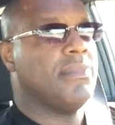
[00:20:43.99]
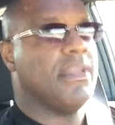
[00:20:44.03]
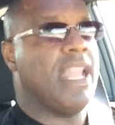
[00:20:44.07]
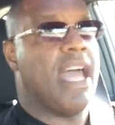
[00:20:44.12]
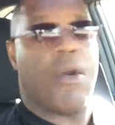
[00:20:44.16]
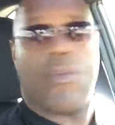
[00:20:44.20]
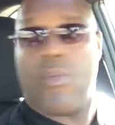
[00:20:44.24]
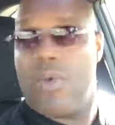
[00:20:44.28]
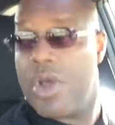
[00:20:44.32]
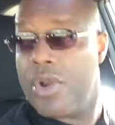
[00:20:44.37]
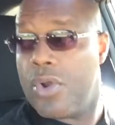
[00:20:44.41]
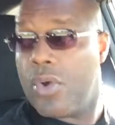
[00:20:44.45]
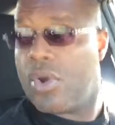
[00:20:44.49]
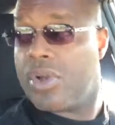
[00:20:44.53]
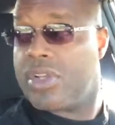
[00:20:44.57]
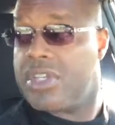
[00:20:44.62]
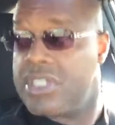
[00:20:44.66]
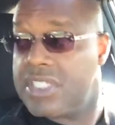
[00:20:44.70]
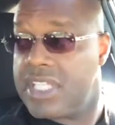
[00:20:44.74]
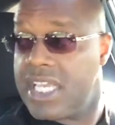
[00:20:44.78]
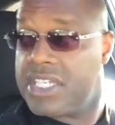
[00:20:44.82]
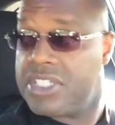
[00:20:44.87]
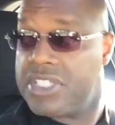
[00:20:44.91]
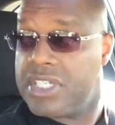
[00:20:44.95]
not one
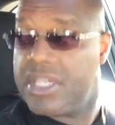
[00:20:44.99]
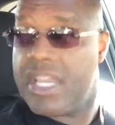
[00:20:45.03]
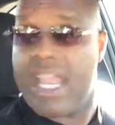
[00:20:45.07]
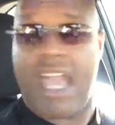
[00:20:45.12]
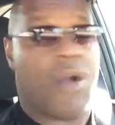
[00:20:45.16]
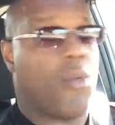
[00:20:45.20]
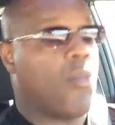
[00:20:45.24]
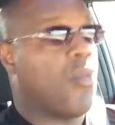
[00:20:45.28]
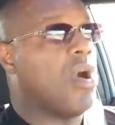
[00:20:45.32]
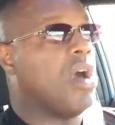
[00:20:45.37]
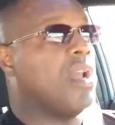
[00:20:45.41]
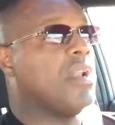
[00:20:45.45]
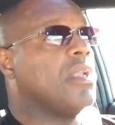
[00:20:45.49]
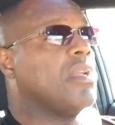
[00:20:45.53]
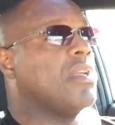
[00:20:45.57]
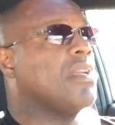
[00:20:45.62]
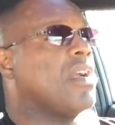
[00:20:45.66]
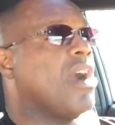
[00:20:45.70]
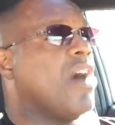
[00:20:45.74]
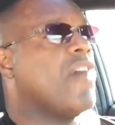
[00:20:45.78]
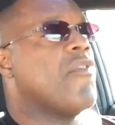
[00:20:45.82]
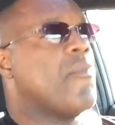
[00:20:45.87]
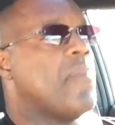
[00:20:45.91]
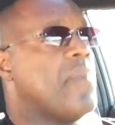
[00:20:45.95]
organization, not one
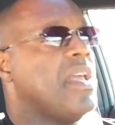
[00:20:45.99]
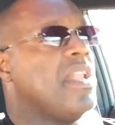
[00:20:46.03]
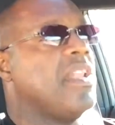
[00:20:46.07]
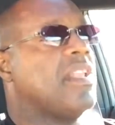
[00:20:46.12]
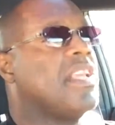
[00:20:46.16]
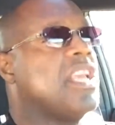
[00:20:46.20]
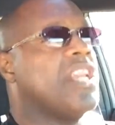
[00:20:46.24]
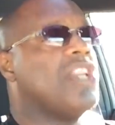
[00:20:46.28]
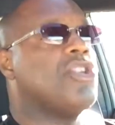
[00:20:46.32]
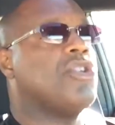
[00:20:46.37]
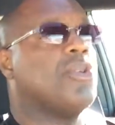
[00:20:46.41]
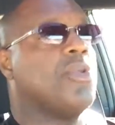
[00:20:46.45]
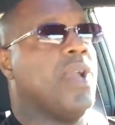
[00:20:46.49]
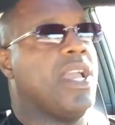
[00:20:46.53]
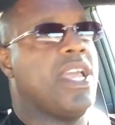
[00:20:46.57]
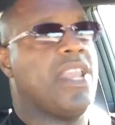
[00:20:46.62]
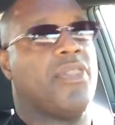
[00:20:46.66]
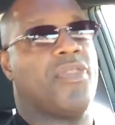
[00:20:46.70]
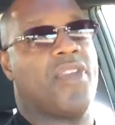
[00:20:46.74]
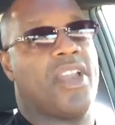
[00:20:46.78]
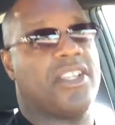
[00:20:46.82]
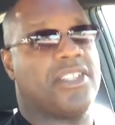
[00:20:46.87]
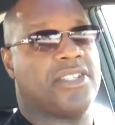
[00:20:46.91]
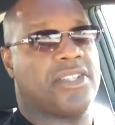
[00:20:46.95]
government can do
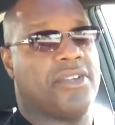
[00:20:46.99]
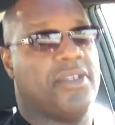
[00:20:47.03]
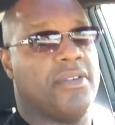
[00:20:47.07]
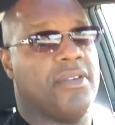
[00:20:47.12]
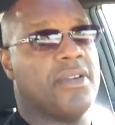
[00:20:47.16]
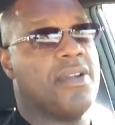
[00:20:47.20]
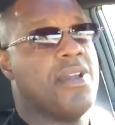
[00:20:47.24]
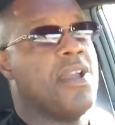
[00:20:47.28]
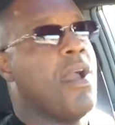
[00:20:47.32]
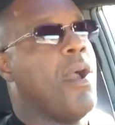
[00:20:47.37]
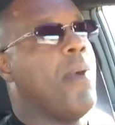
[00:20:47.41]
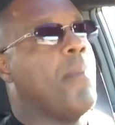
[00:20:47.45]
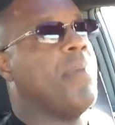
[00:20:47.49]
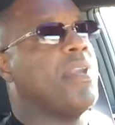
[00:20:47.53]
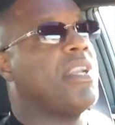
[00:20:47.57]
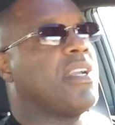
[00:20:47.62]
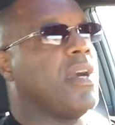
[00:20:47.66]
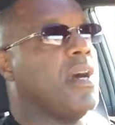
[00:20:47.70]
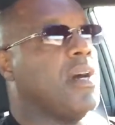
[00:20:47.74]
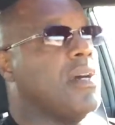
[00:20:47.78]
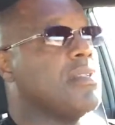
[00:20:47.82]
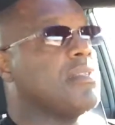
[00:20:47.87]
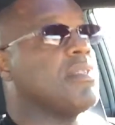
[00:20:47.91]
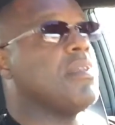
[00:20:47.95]
anything to you
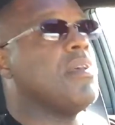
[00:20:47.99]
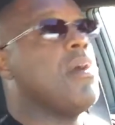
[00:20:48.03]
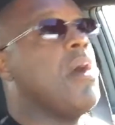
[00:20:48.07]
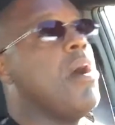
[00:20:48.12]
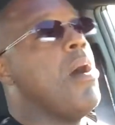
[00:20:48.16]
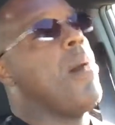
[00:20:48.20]
because